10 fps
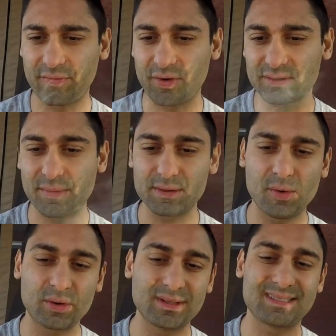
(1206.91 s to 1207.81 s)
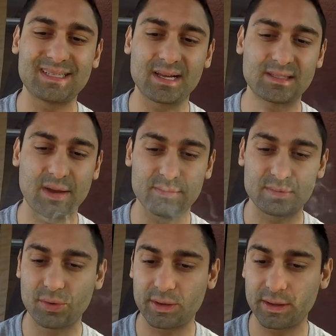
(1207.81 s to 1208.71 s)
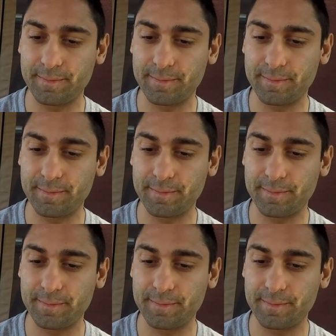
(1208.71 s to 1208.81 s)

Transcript: The first time I smoked it, and the second time I'm smoking